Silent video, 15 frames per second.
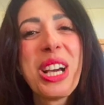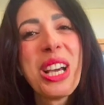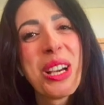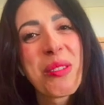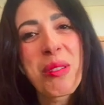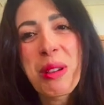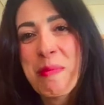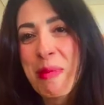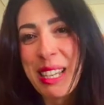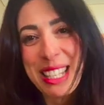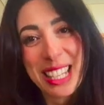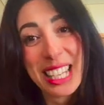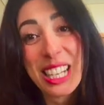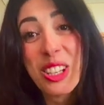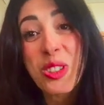we
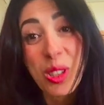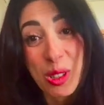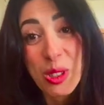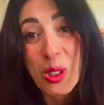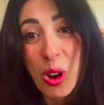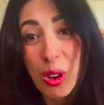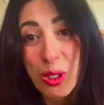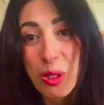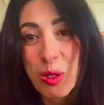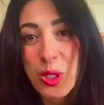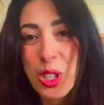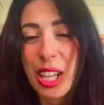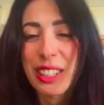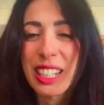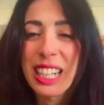basically just talk to each
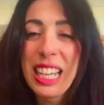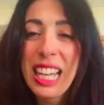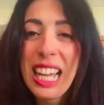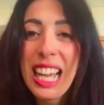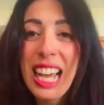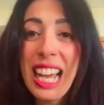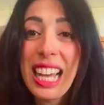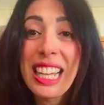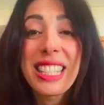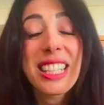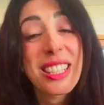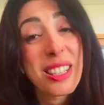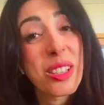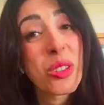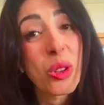other.
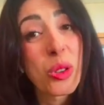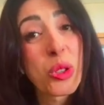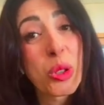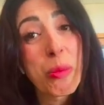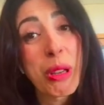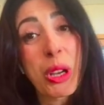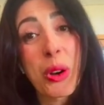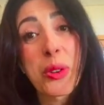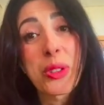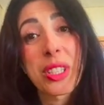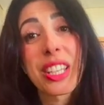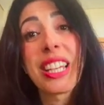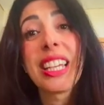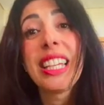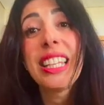This is also because
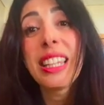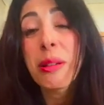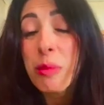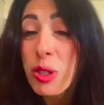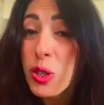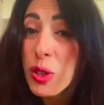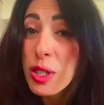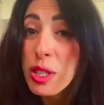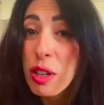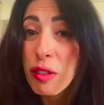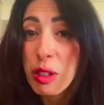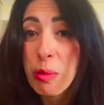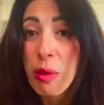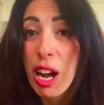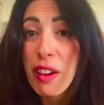in the majority of
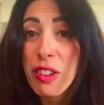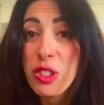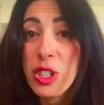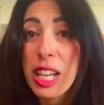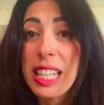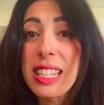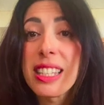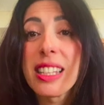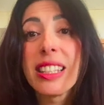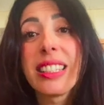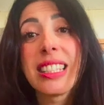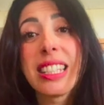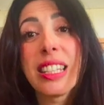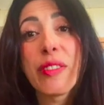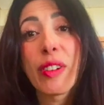the private jets,
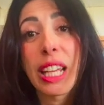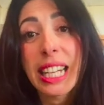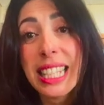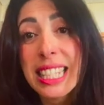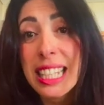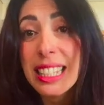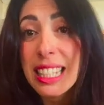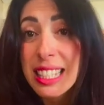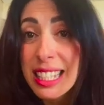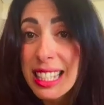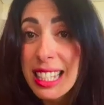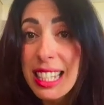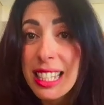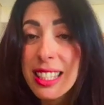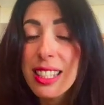the flight attendant
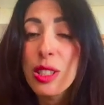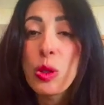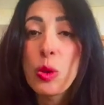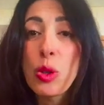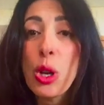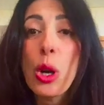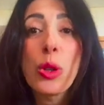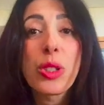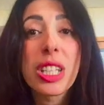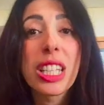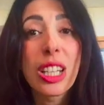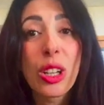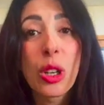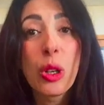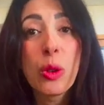seat do not
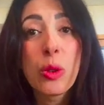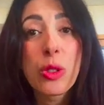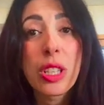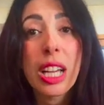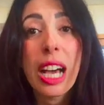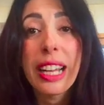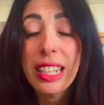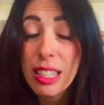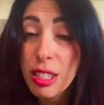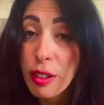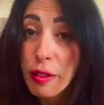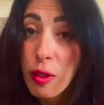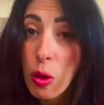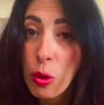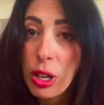include an
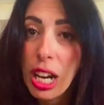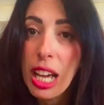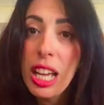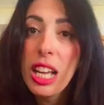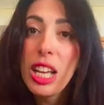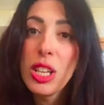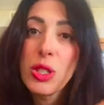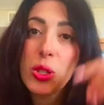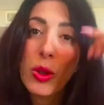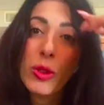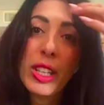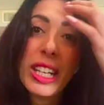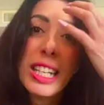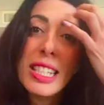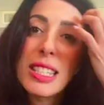interphone. So
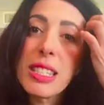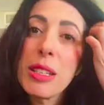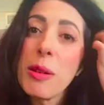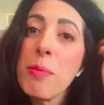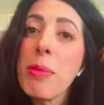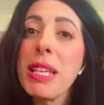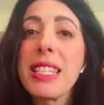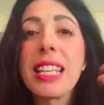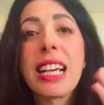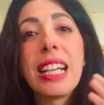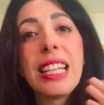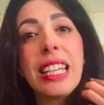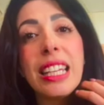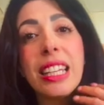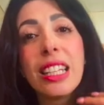there is
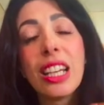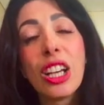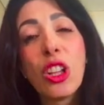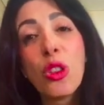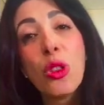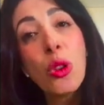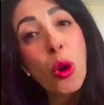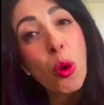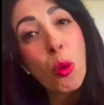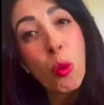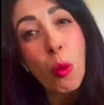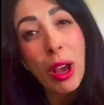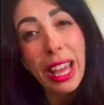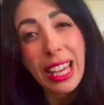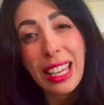basically no
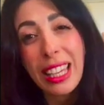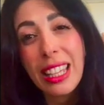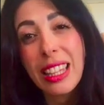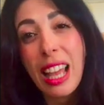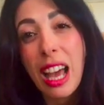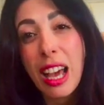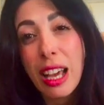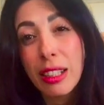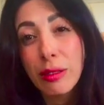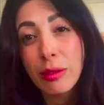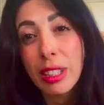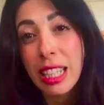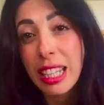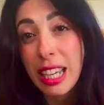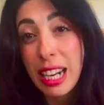way that
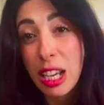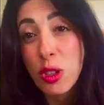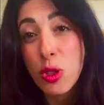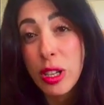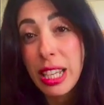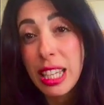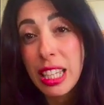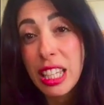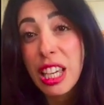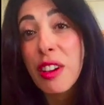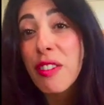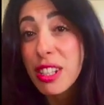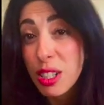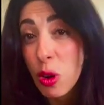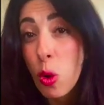they can actually give
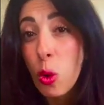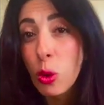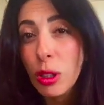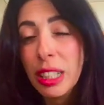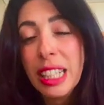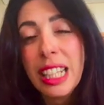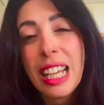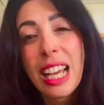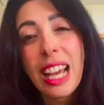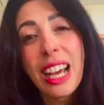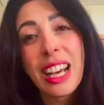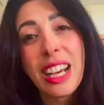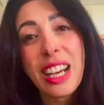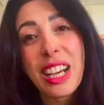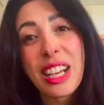us a call.
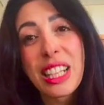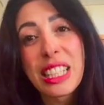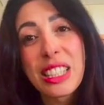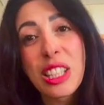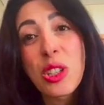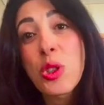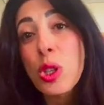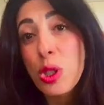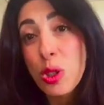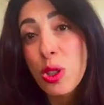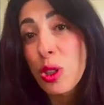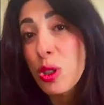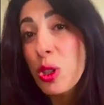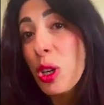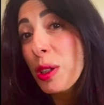They just
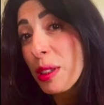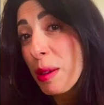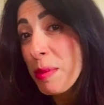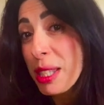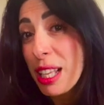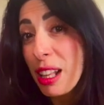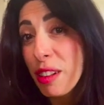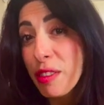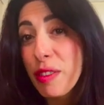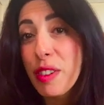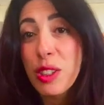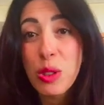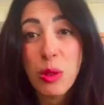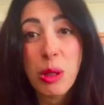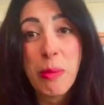turn themselves
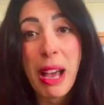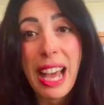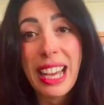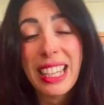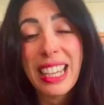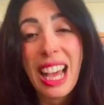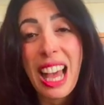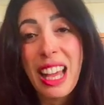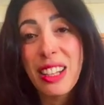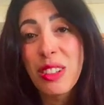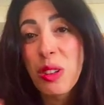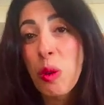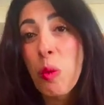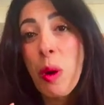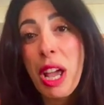to the back
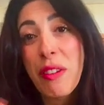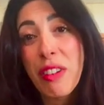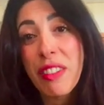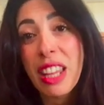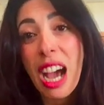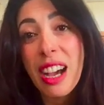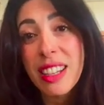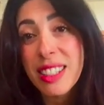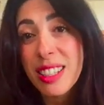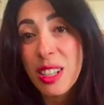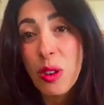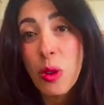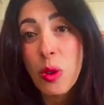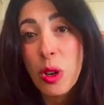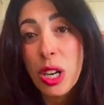and wave at us,
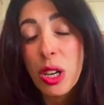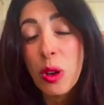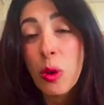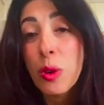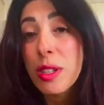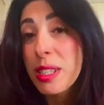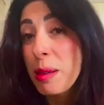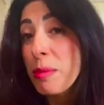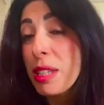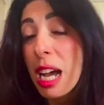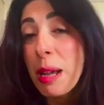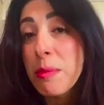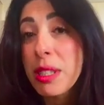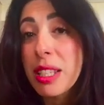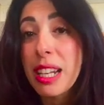or
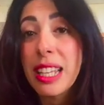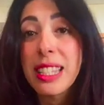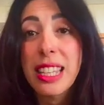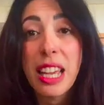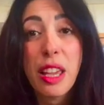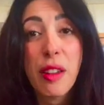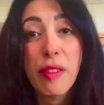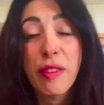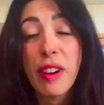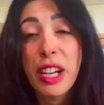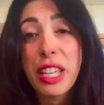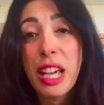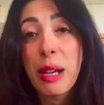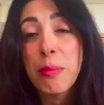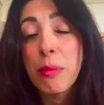sometimes, let's say, if I
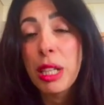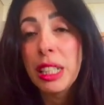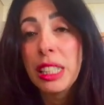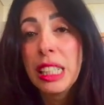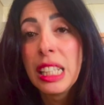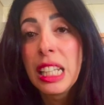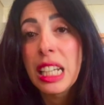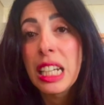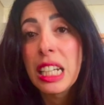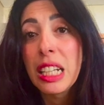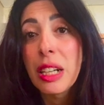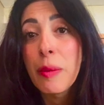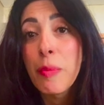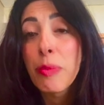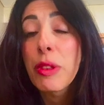am
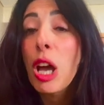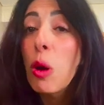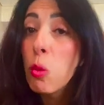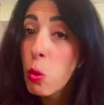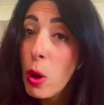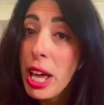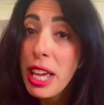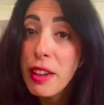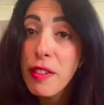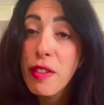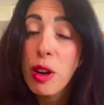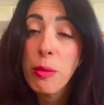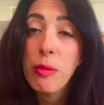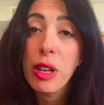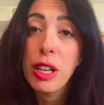away
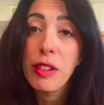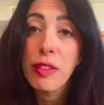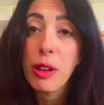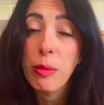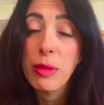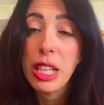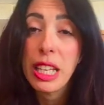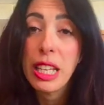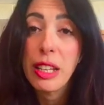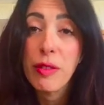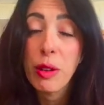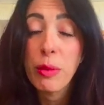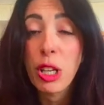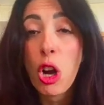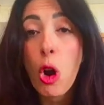from
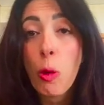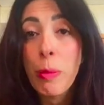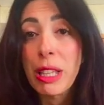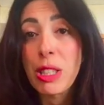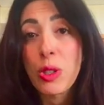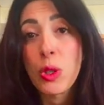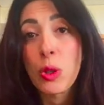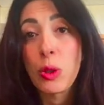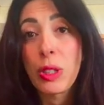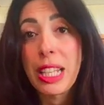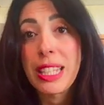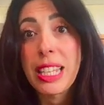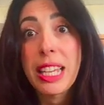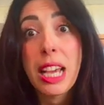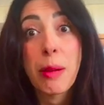the cockpit, so
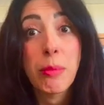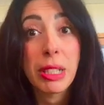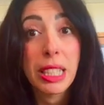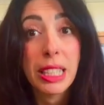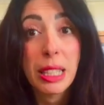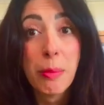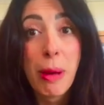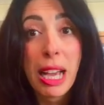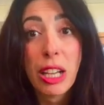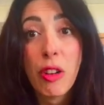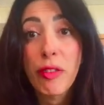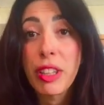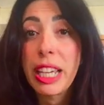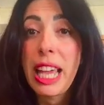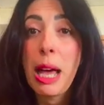let's say I'm in the back of
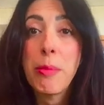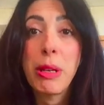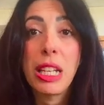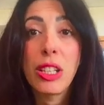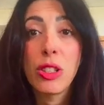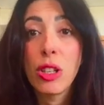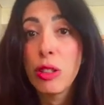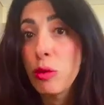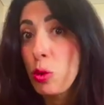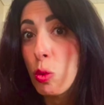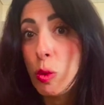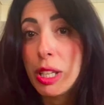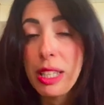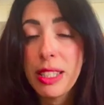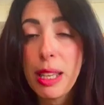the cabin
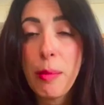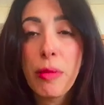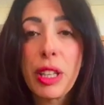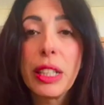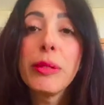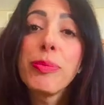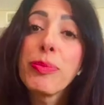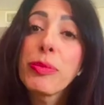doing something,